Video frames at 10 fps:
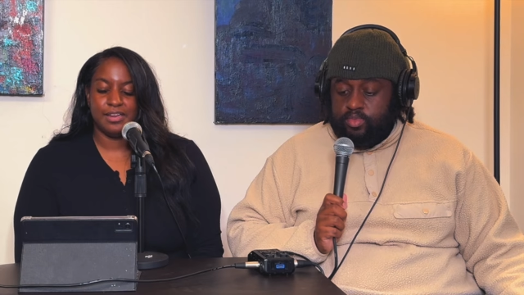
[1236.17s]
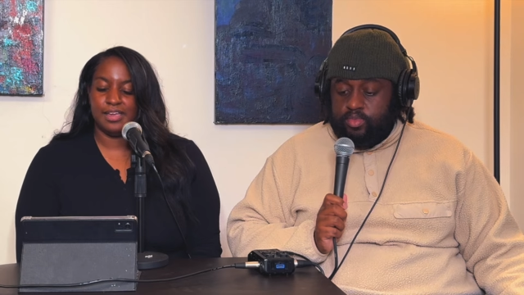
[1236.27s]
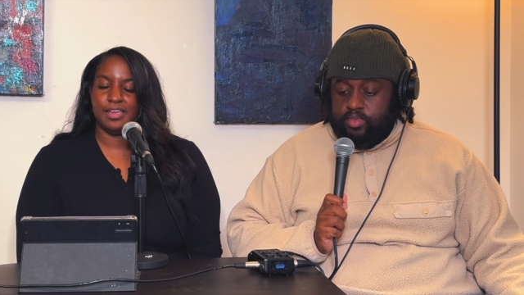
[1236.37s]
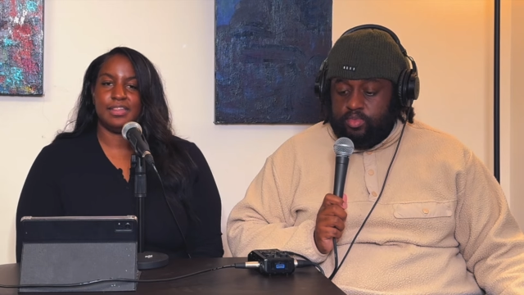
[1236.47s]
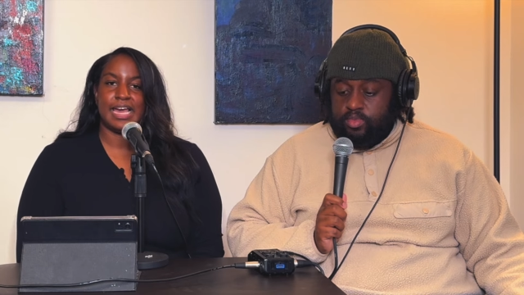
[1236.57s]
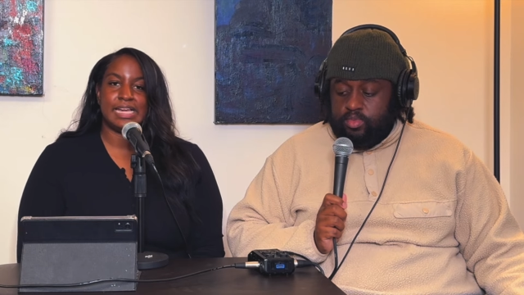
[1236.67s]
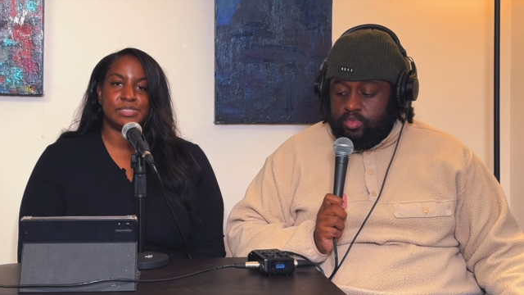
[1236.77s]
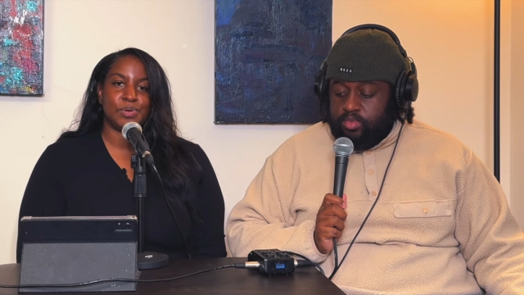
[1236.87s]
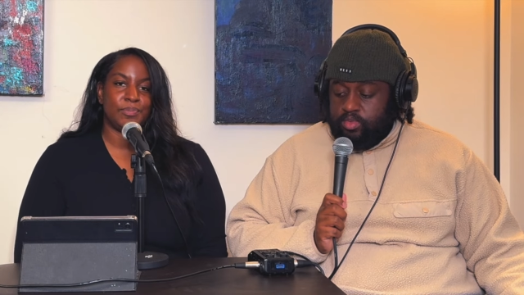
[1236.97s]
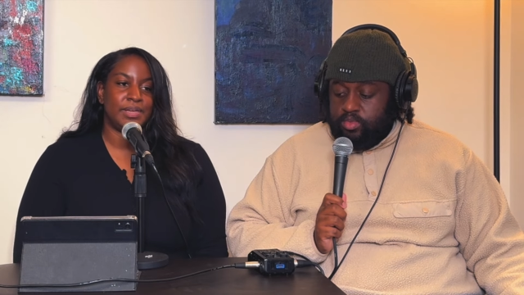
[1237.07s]
Speaker 1: and that
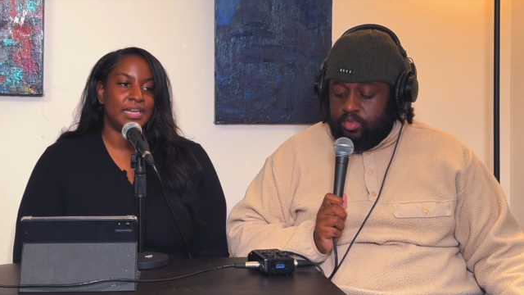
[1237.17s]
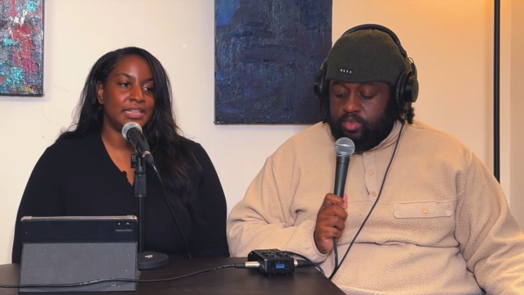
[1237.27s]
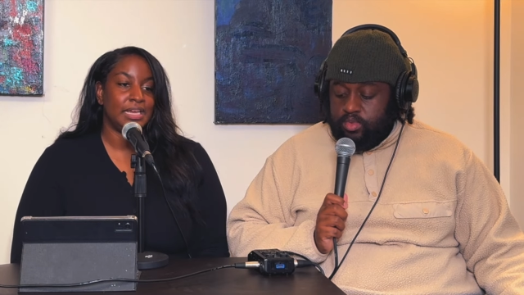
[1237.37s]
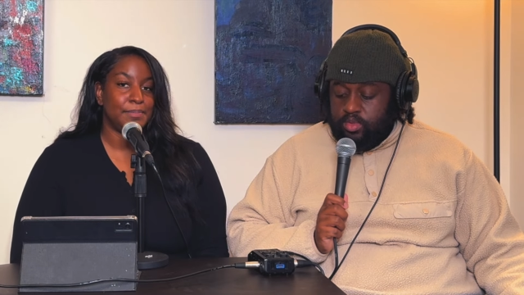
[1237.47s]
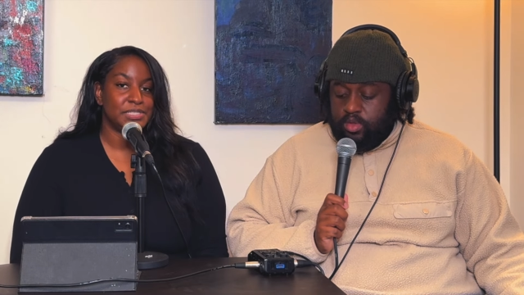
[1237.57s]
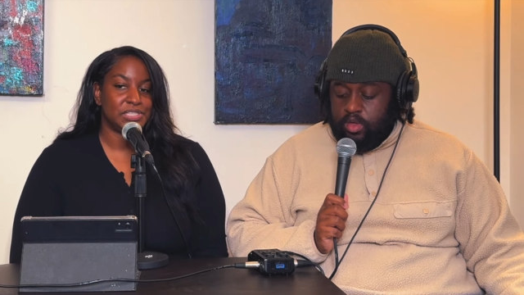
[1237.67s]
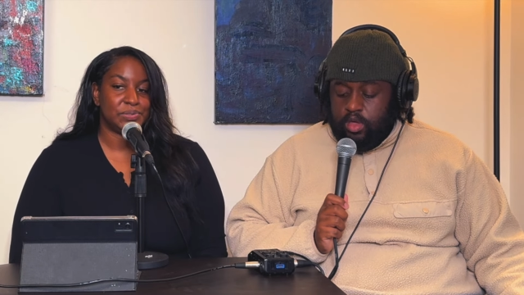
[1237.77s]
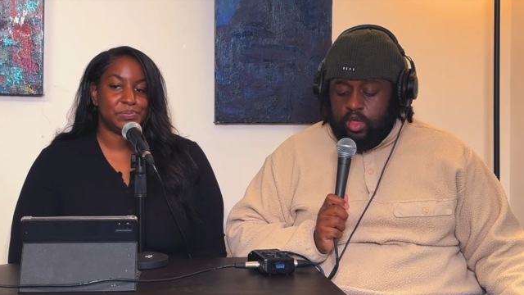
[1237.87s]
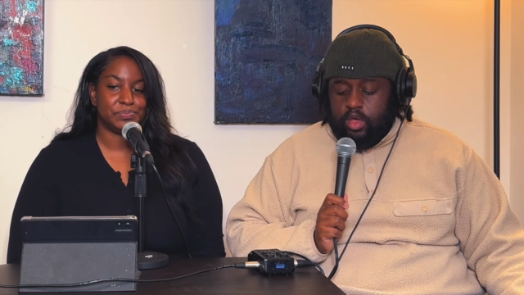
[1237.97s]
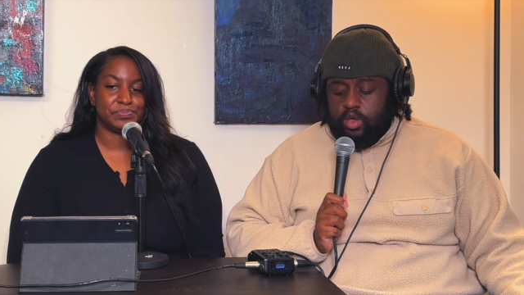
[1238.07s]
is where we end the
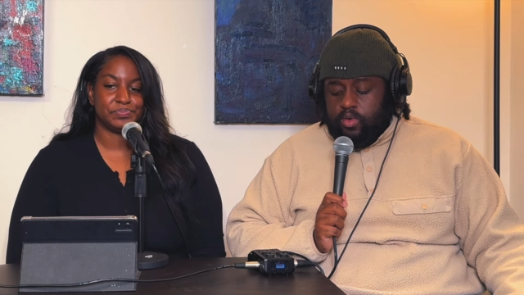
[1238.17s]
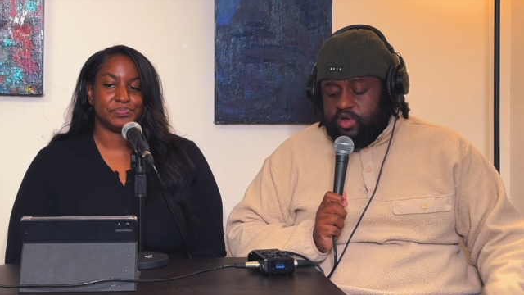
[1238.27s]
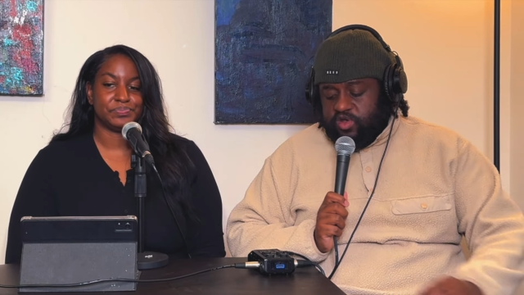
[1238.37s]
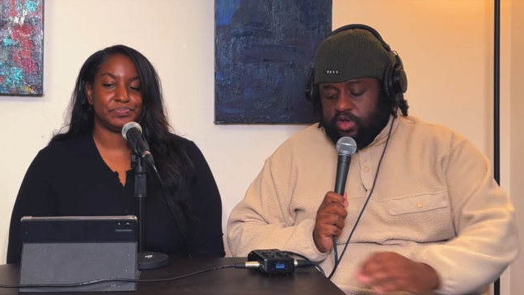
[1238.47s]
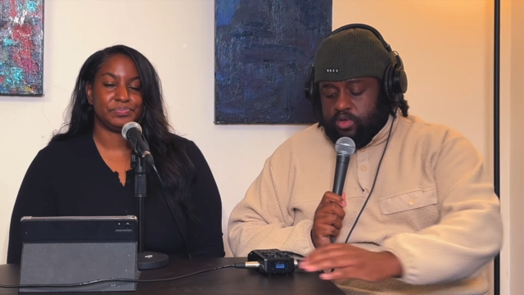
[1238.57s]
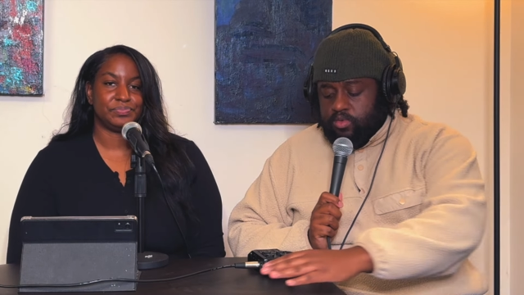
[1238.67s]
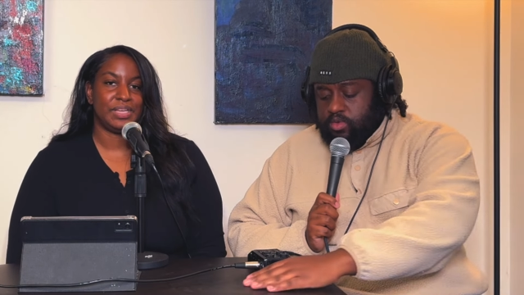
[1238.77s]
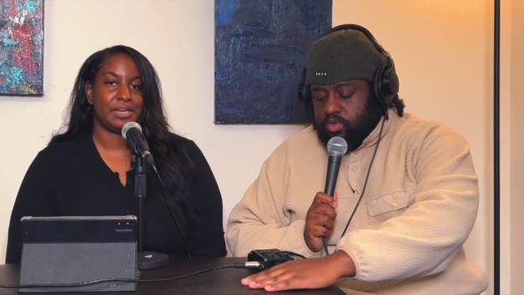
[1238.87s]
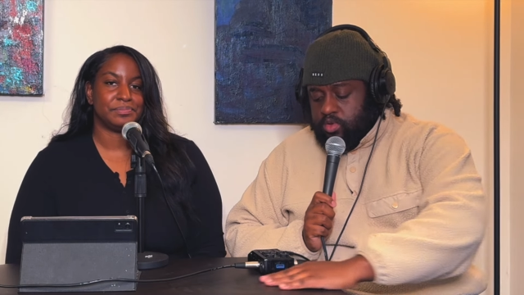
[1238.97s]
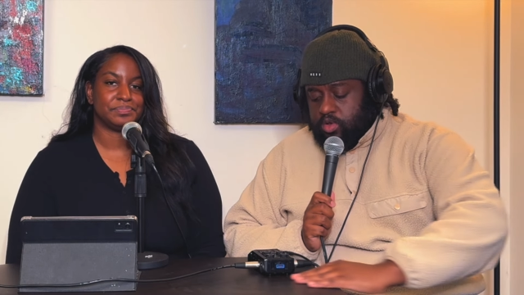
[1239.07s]
episode. Question.
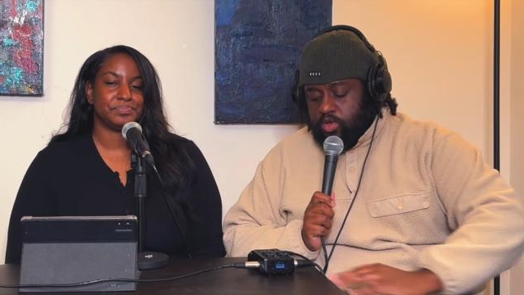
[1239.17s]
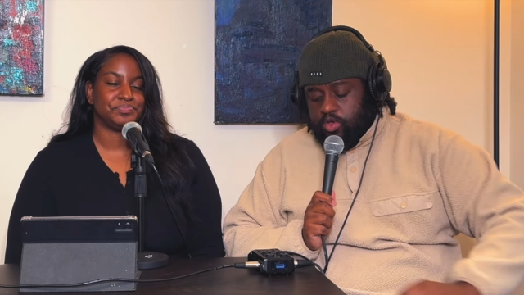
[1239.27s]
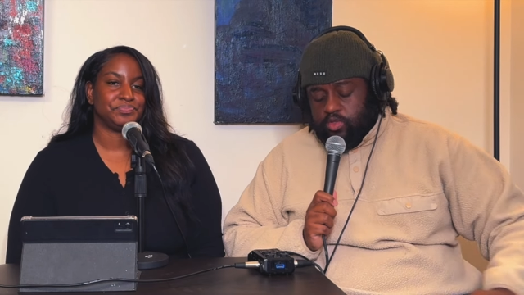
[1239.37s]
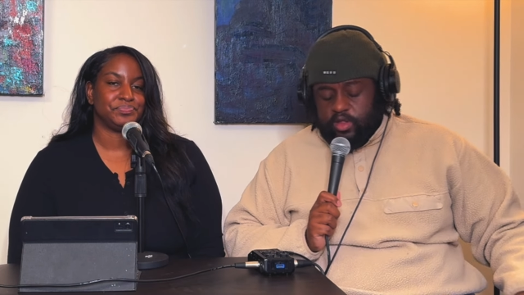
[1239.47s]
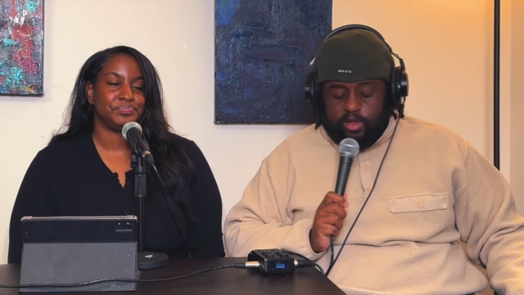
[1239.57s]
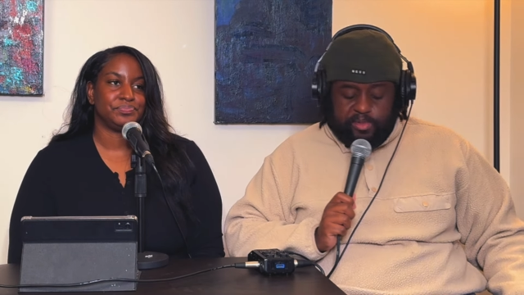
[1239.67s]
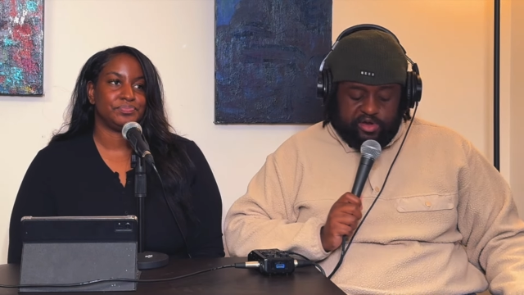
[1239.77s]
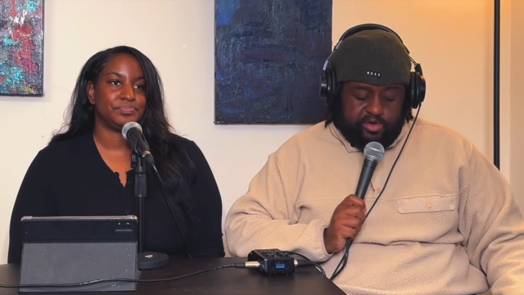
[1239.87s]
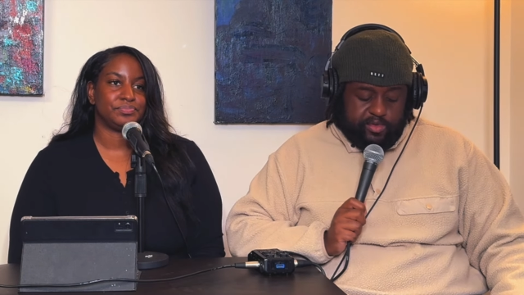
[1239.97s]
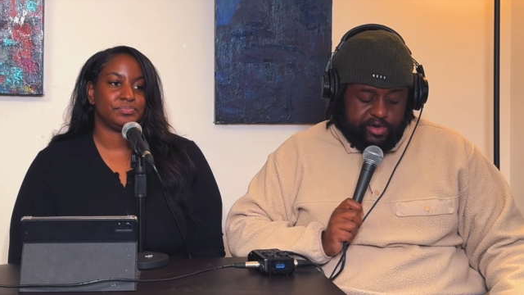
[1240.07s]
Speaker 2: Yeah. Do you think they
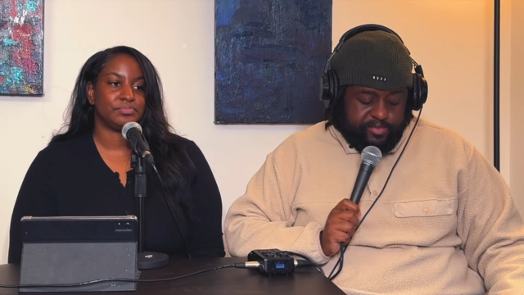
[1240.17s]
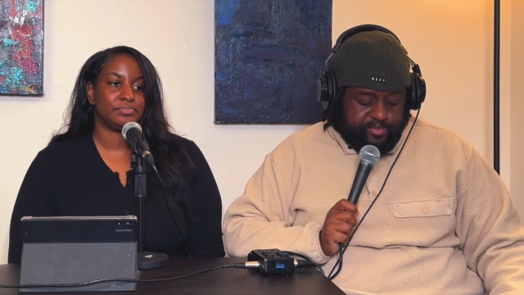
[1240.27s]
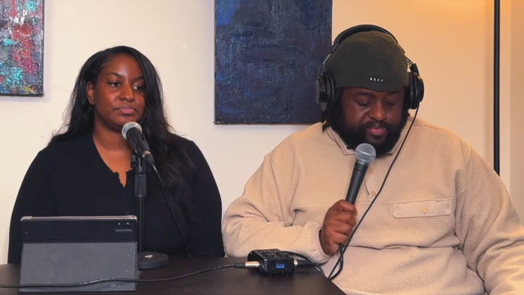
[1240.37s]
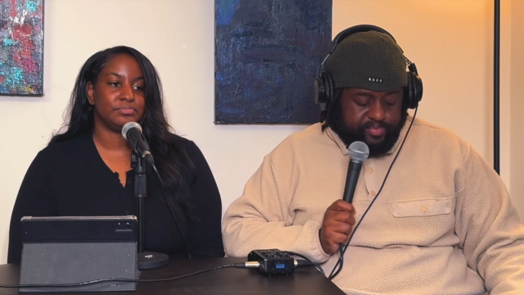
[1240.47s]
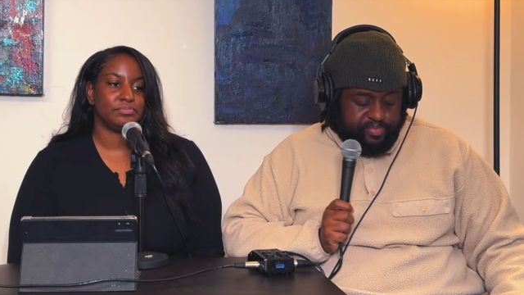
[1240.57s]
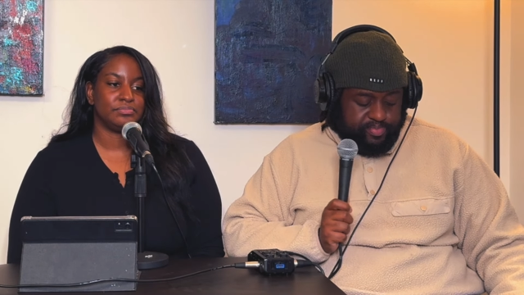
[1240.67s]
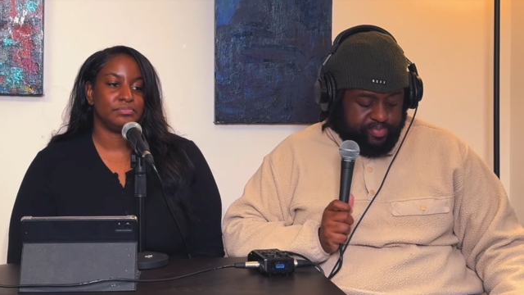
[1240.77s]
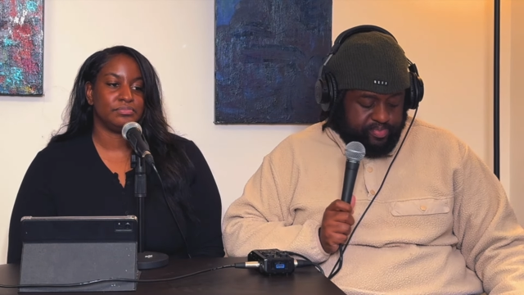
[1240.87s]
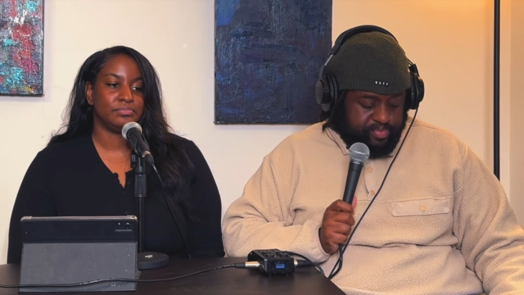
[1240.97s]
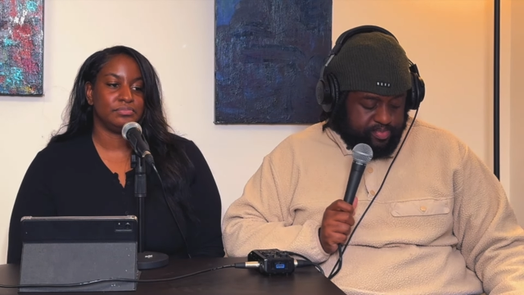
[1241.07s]
marriage will work?
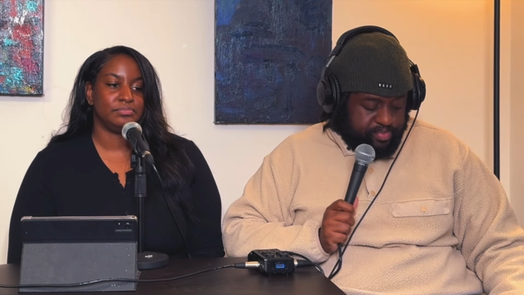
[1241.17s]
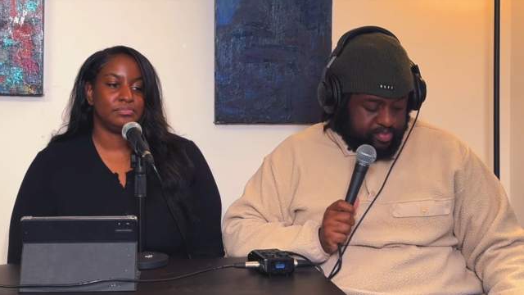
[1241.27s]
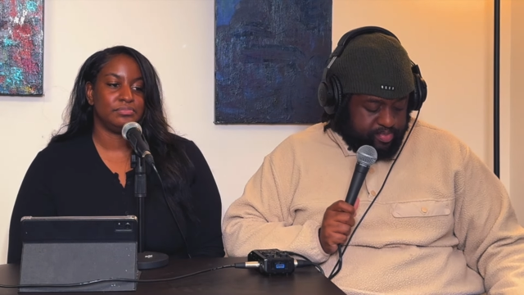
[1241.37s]
Mm,